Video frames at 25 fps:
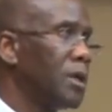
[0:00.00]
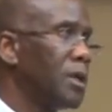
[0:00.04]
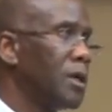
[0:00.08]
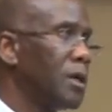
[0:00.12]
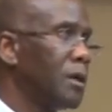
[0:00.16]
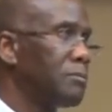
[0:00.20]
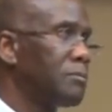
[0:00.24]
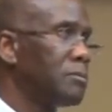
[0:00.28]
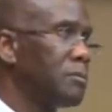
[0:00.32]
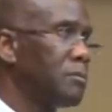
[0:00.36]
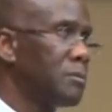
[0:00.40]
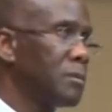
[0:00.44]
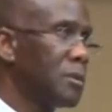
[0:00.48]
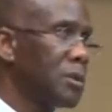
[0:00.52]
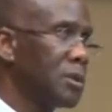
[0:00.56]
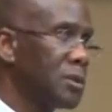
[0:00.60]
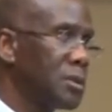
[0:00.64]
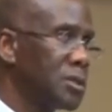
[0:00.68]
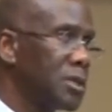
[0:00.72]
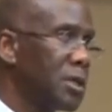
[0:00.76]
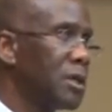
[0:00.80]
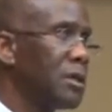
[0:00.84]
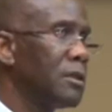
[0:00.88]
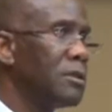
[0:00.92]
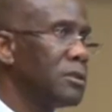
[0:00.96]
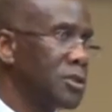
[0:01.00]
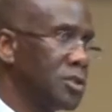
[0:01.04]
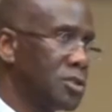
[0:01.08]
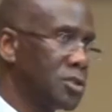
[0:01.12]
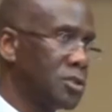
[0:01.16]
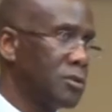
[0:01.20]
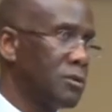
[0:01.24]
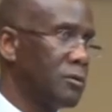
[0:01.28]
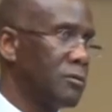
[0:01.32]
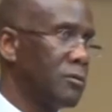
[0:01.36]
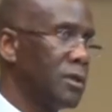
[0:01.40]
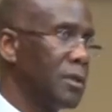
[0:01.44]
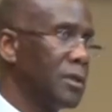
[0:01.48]
help tell this
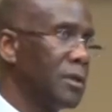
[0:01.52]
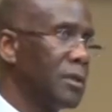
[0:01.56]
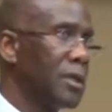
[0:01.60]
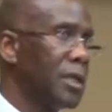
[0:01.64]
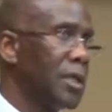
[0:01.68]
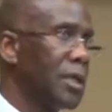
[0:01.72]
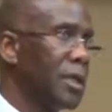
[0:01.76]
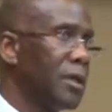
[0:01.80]
story,